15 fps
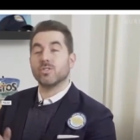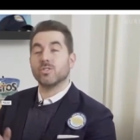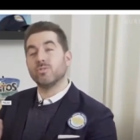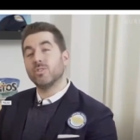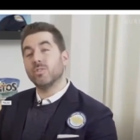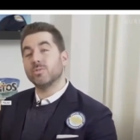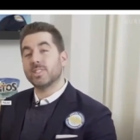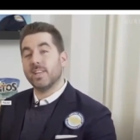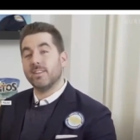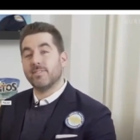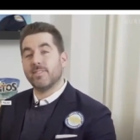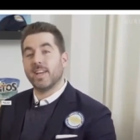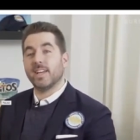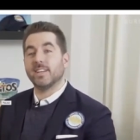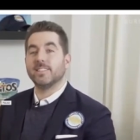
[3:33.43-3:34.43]
So don't say
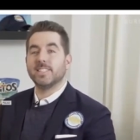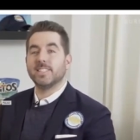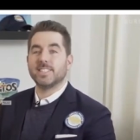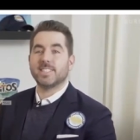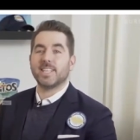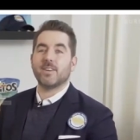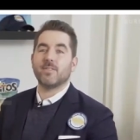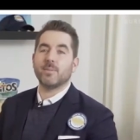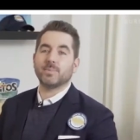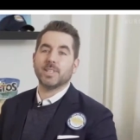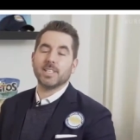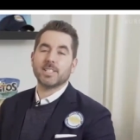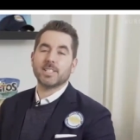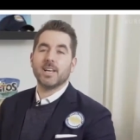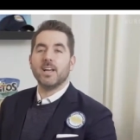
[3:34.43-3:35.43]
fail, say
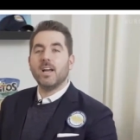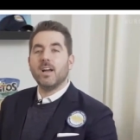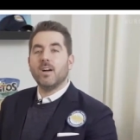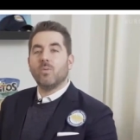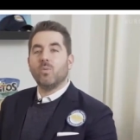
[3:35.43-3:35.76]
replace.